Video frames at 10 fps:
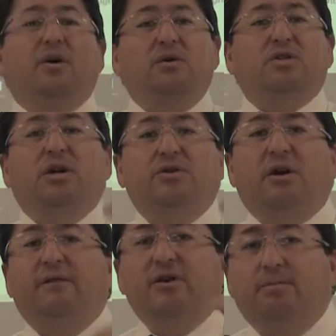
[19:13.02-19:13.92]
Don't lose
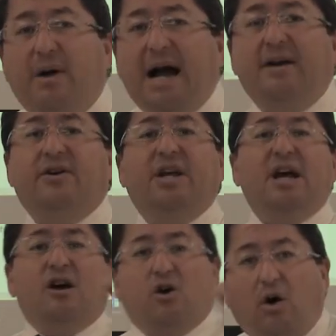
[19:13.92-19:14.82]
control of your buyers.
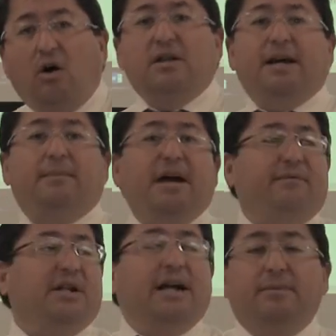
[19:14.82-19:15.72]
Call them
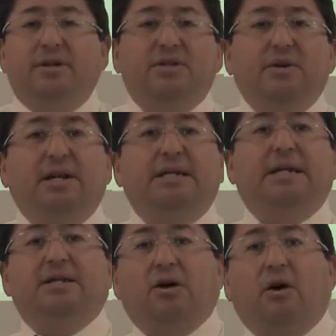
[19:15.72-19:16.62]
every time there's new
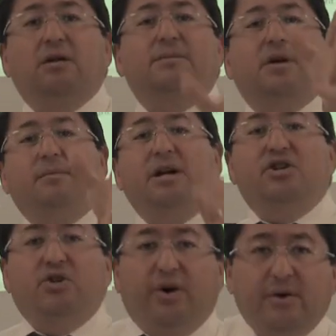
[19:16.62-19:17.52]
listings, call them. So I'm gonna
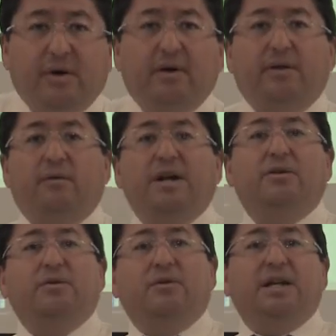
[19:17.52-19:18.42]
show you another way
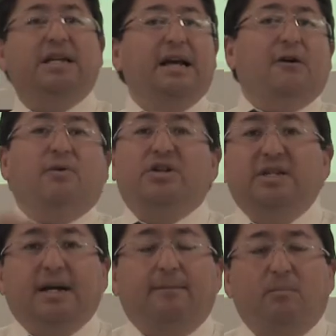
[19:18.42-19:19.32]
to do this, which
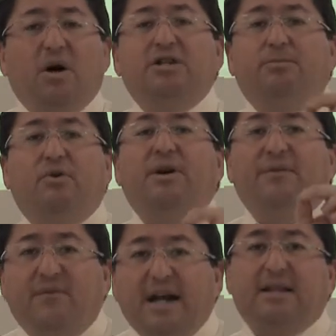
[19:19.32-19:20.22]
is a much more
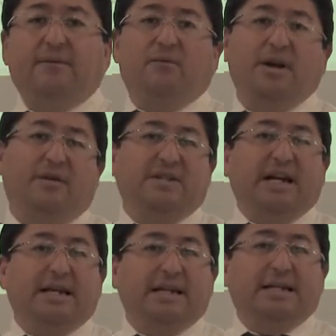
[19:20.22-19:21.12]
effective way of
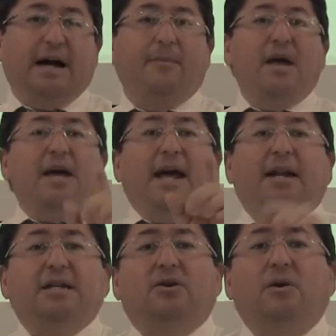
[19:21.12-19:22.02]
setting this up.
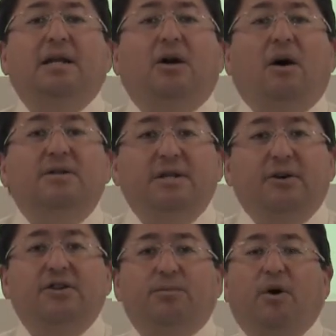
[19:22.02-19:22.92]
And it's called the
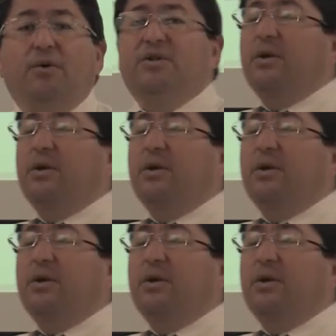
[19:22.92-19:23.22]
concierge mode.